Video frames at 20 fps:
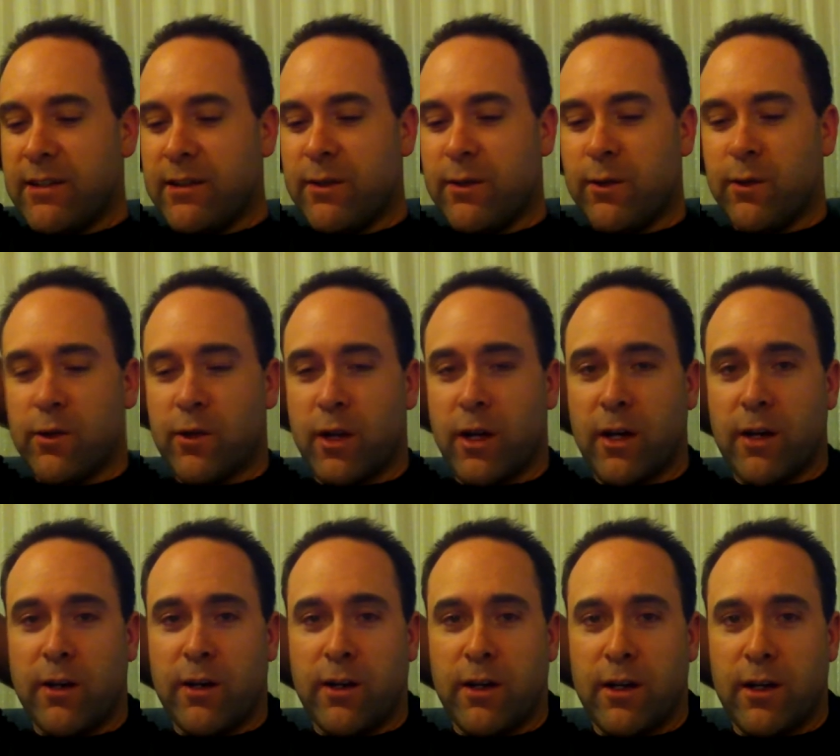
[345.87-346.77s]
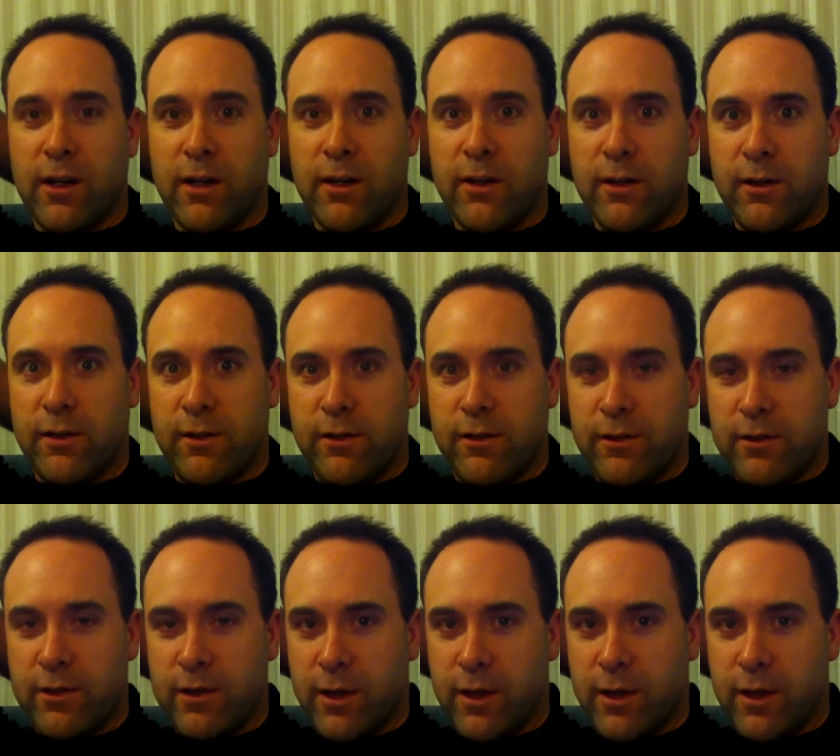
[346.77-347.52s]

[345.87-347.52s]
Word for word: two are trying on clothes.